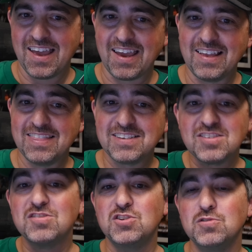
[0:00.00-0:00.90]
And this
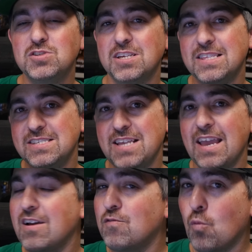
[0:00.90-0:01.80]
is due to the
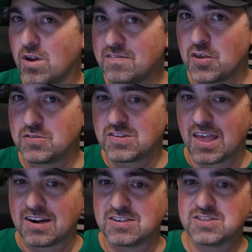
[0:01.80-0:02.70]
date of one of those
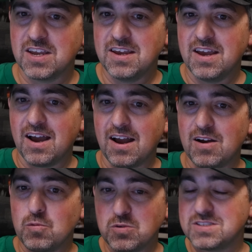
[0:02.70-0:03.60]
letters
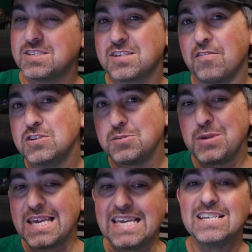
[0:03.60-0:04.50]
was discovered to
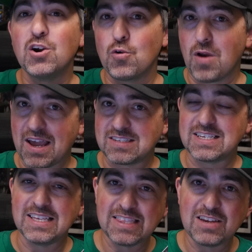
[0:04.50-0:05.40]
be incorrect
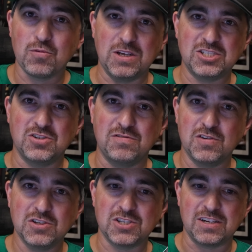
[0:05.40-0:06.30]
in the original
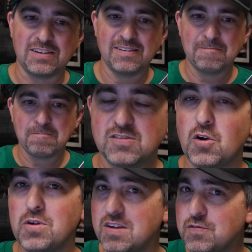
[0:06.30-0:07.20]
version.
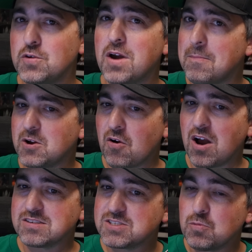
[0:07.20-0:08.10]
So if you come
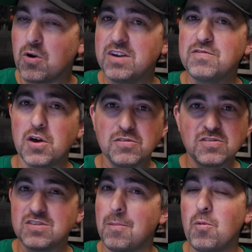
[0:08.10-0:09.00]
across to one of those
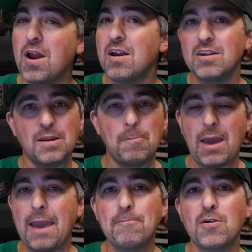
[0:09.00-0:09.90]
somewhere in a
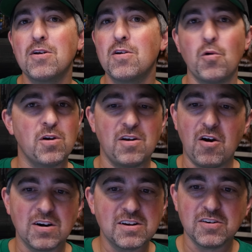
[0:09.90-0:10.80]
paper or an
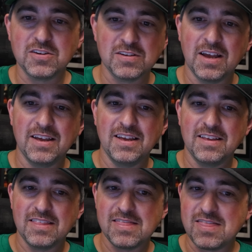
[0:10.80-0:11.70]
article,
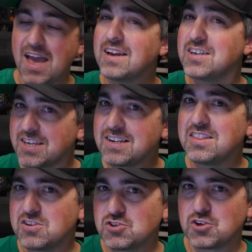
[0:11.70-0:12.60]
that could get a little